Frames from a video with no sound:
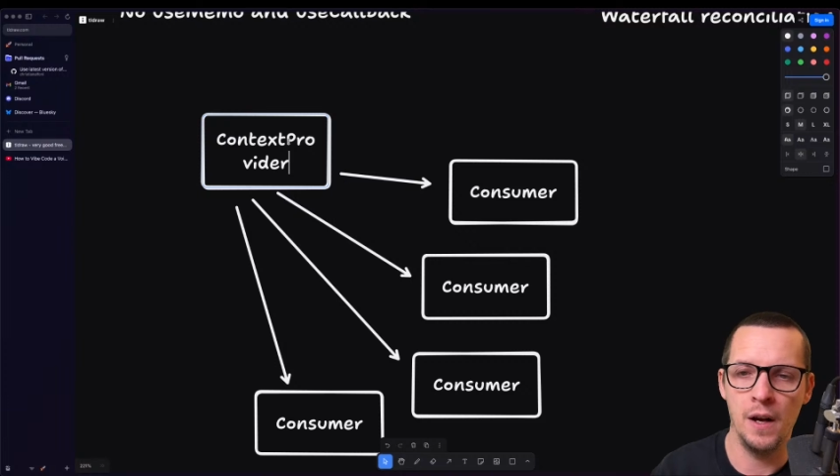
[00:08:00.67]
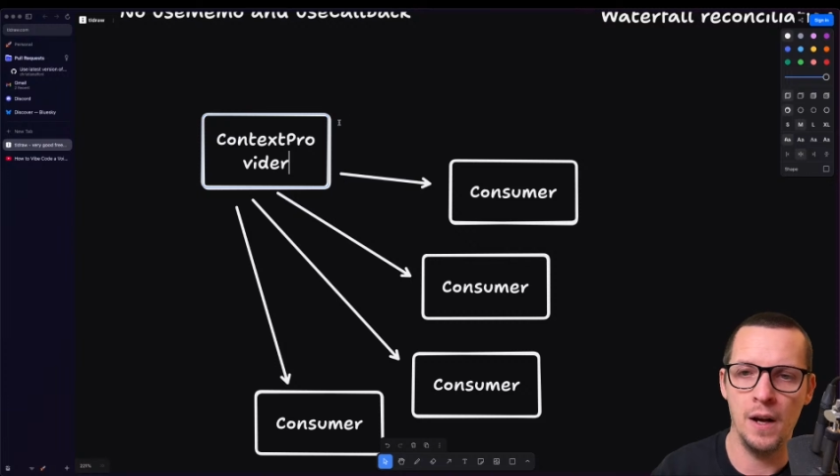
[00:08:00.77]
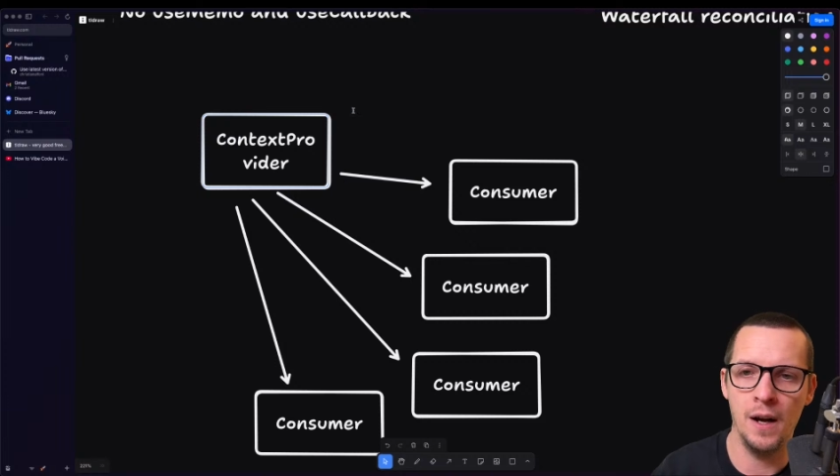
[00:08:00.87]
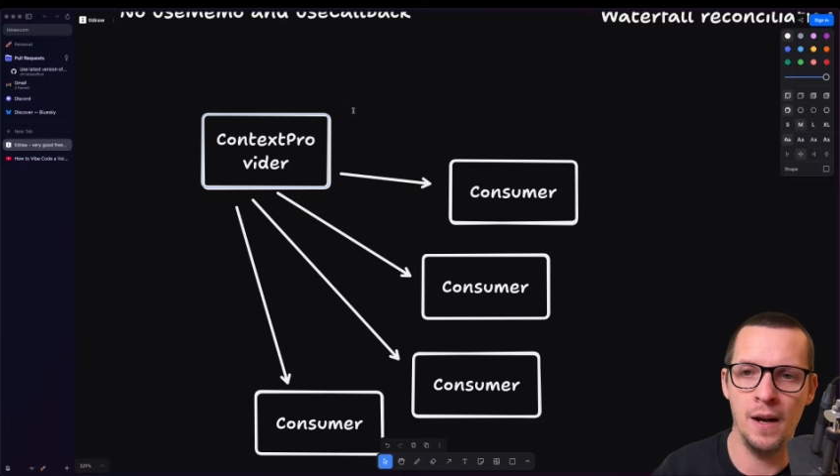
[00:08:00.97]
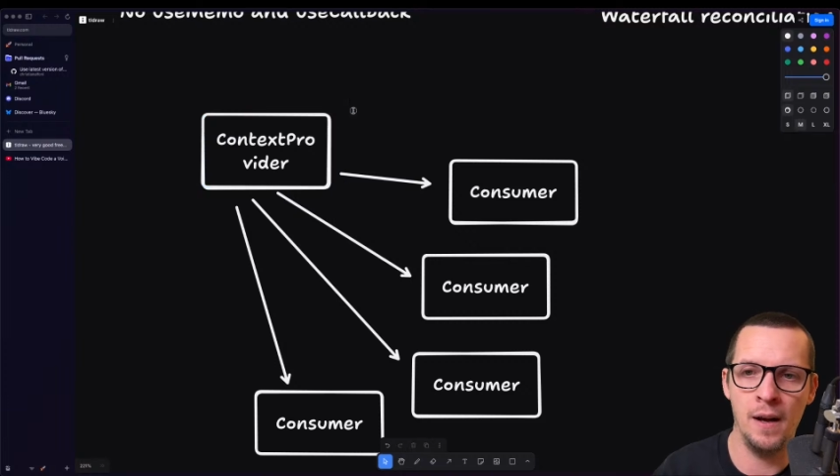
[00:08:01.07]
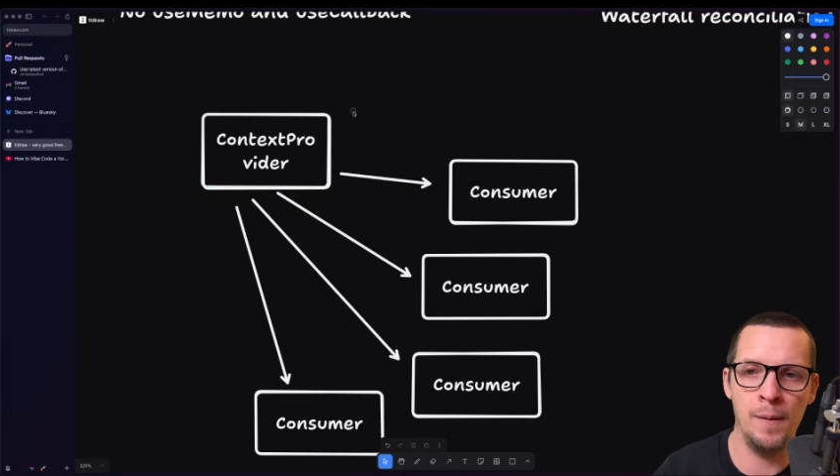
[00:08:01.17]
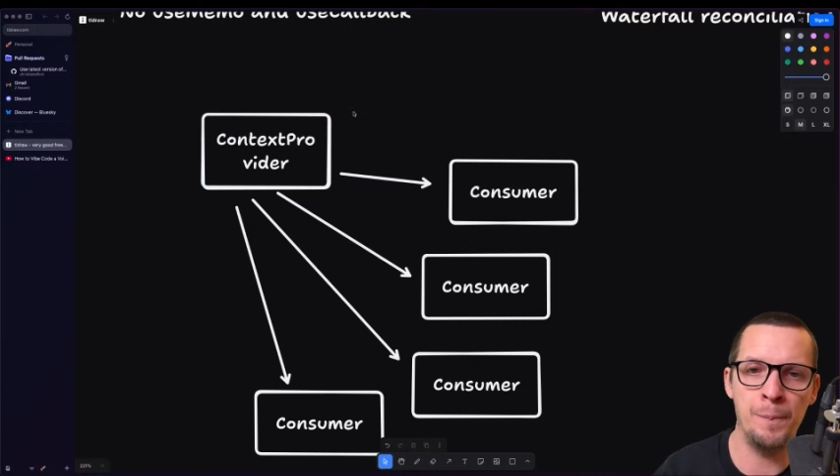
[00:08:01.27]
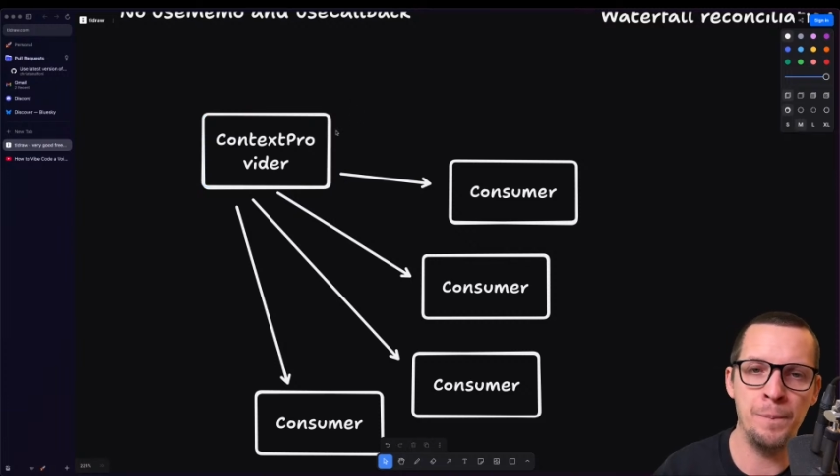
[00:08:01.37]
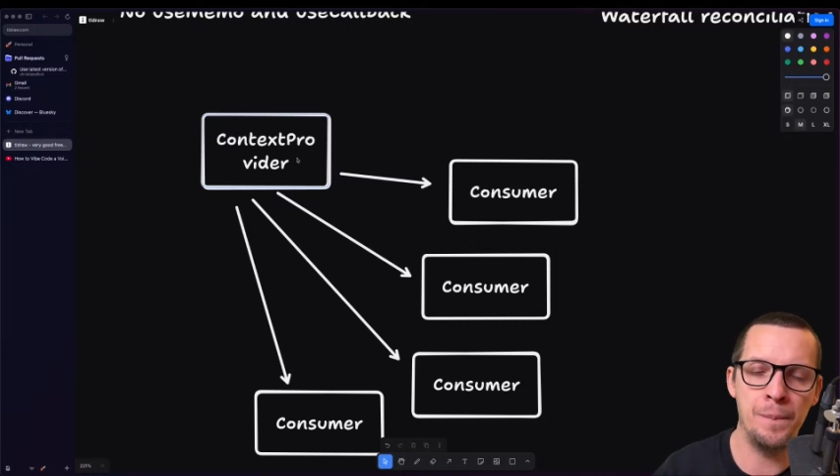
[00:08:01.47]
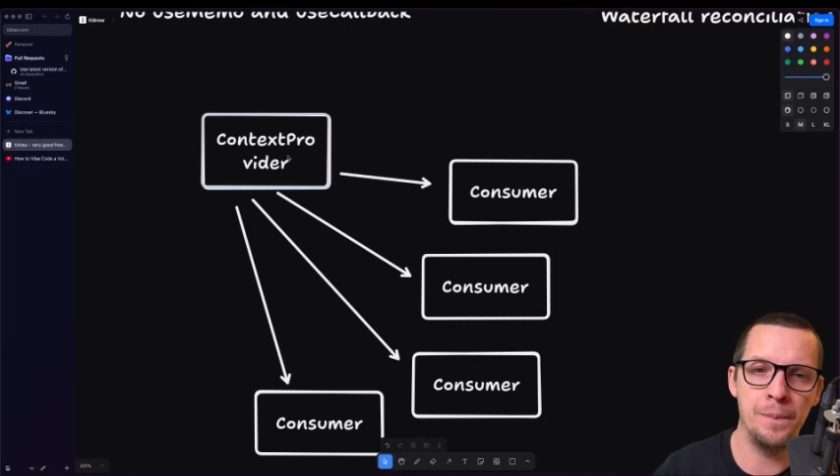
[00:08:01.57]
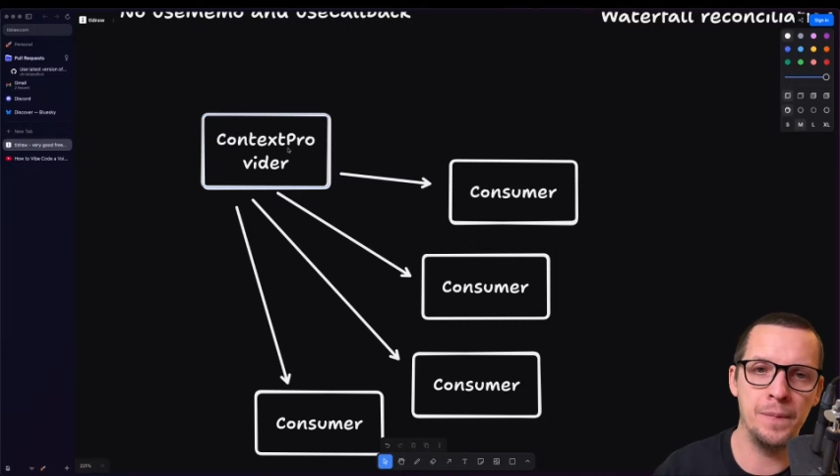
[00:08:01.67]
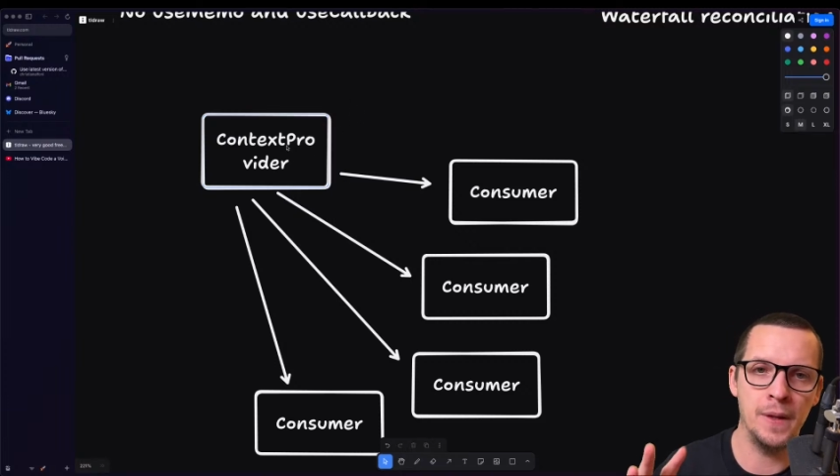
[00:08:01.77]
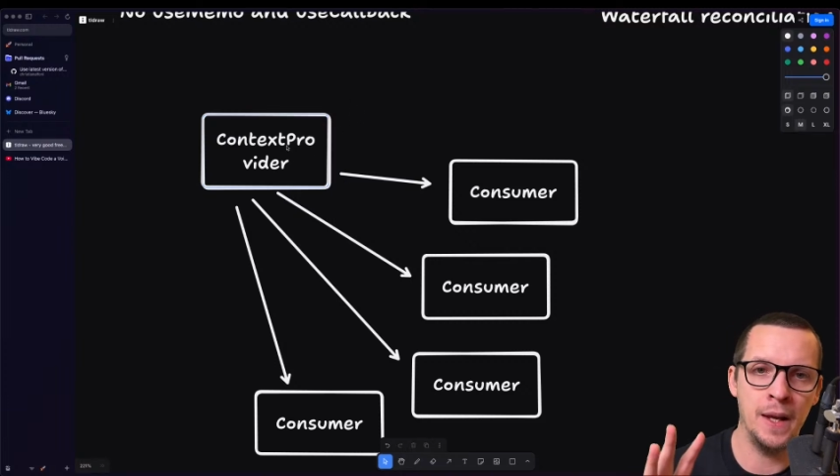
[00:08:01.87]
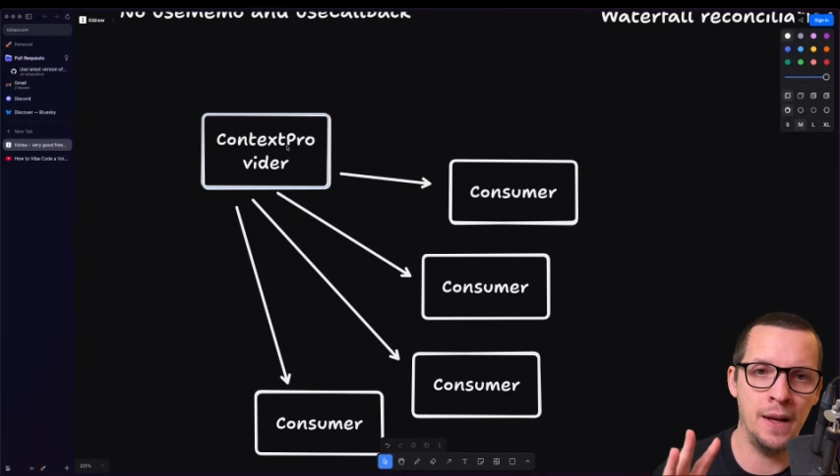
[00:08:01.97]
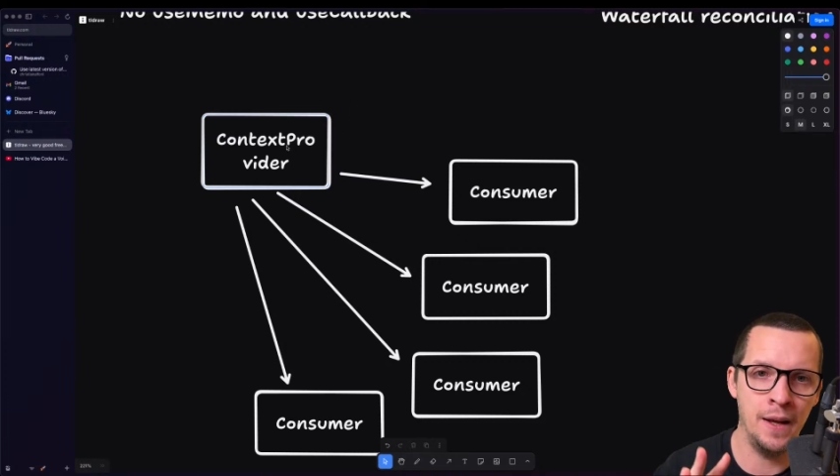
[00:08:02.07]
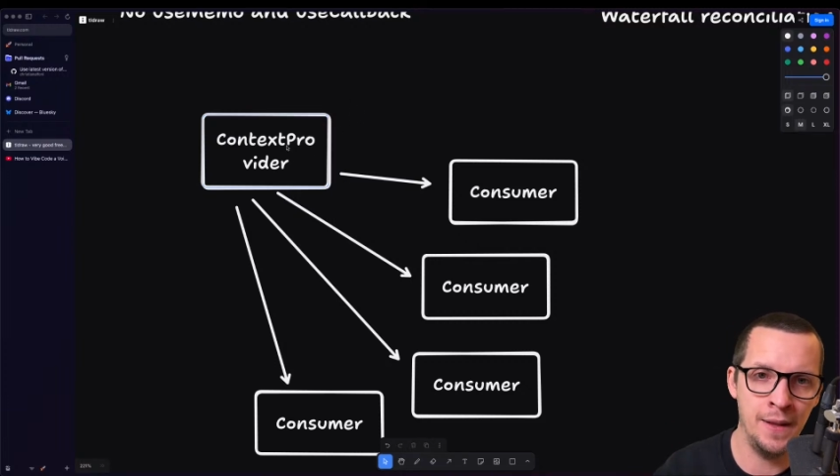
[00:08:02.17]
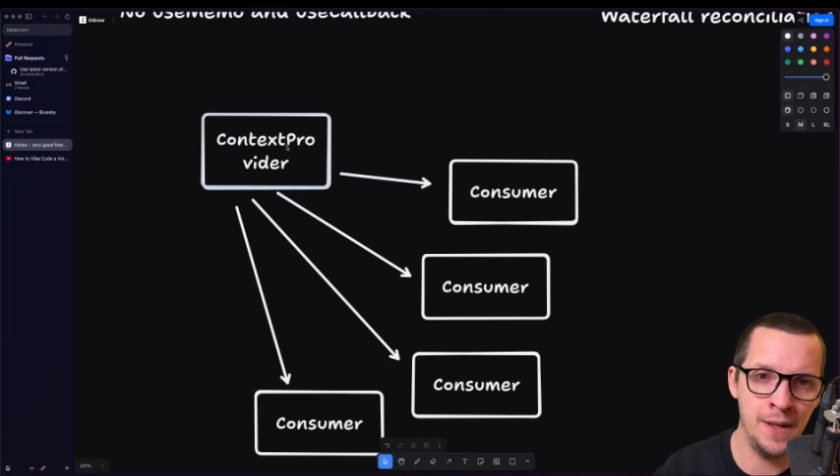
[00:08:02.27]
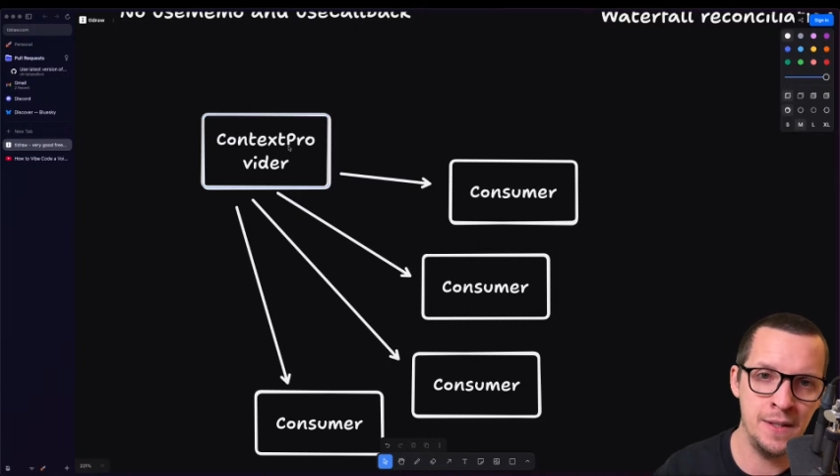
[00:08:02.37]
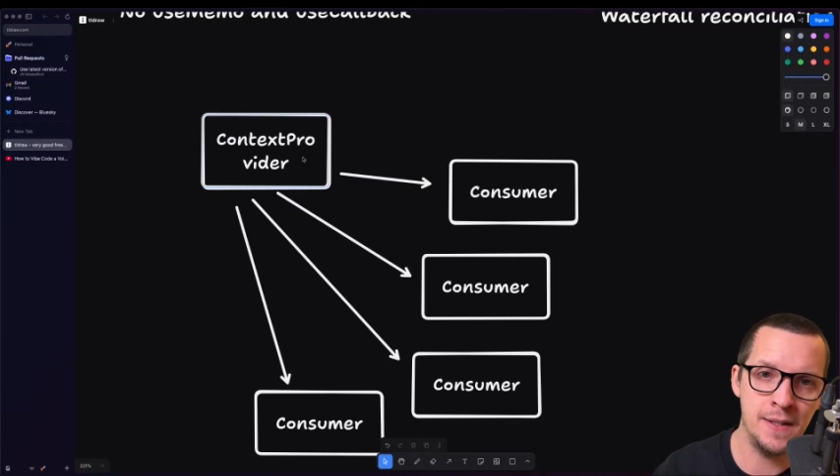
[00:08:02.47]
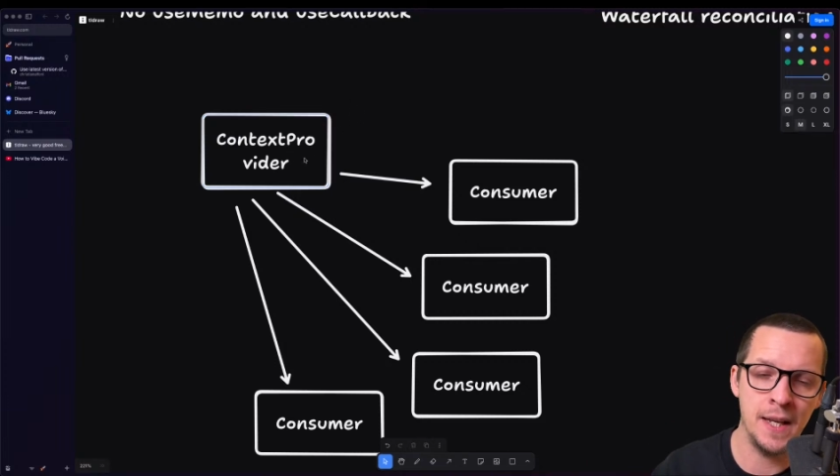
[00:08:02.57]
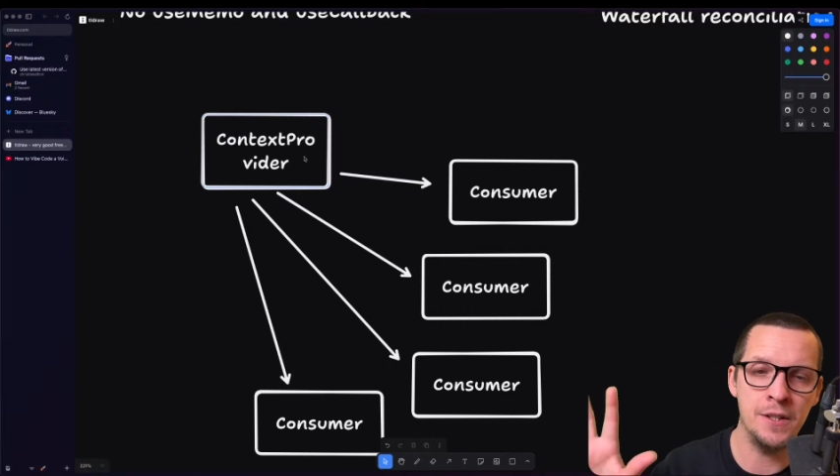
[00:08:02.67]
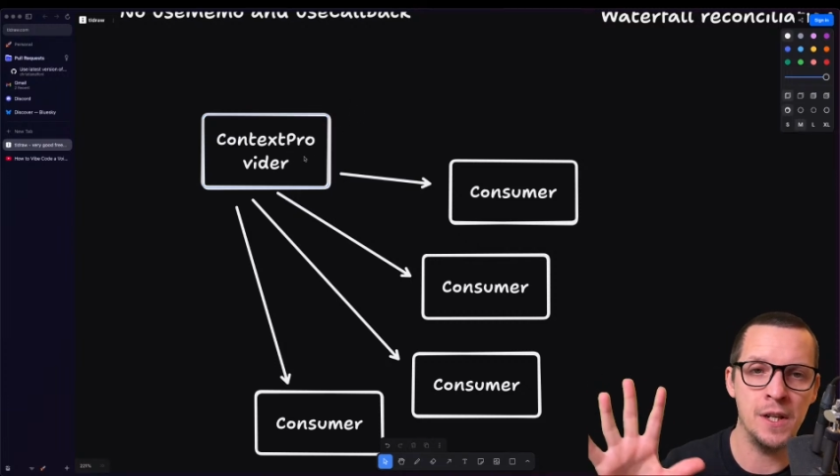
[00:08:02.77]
any state